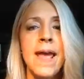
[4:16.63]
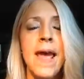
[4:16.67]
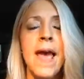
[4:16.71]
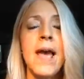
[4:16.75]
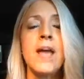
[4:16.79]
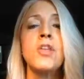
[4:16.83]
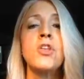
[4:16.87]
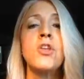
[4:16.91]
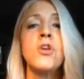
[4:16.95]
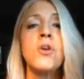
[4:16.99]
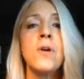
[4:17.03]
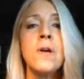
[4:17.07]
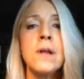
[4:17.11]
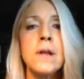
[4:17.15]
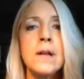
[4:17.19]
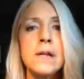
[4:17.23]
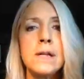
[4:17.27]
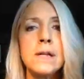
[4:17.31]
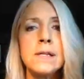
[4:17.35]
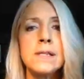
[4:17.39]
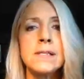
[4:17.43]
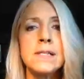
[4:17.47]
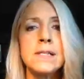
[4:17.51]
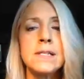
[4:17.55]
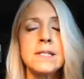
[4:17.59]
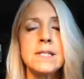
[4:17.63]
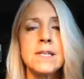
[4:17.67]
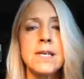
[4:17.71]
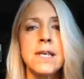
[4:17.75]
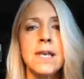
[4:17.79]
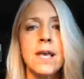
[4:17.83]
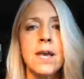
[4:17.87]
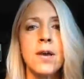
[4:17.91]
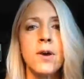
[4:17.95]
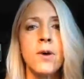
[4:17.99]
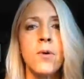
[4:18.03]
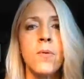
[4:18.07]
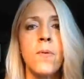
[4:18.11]
And you're going to listen to
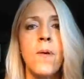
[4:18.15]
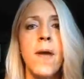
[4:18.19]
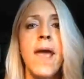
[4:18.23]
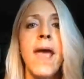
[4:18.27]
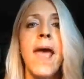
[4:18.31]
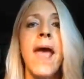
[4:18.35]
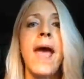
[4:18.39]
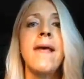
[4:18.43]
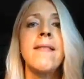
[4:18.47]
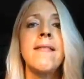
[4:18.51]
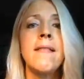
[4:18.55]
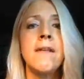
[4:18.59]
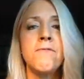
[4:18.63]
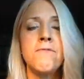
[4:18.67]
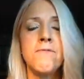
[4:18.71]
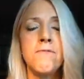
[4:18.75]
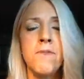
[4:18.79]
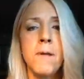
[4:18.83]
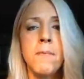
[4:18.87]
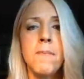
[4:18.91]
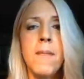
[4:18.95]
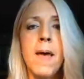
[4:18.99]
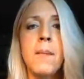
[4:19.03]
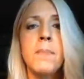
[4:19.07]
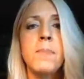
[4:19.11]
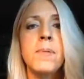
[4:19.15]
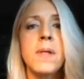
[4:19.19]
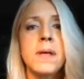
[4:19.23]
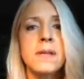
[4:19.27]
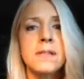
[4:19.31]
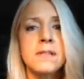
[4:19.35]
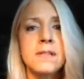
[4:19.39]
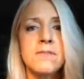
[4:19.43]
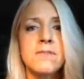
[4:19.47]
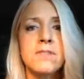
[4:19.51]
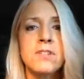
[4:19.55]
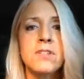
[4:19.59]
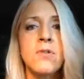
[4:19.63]
you. And then from that
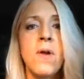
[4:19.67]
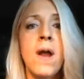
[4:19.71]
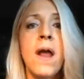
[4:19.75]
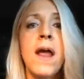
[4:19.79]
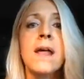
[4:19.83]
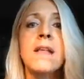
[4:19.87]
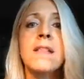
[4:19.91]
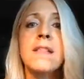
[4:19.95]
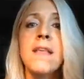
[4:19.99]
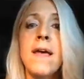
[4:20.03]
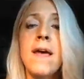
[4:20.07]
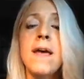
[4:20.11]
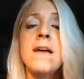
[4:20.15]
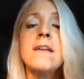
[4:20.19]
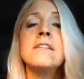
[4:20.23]
place of strength,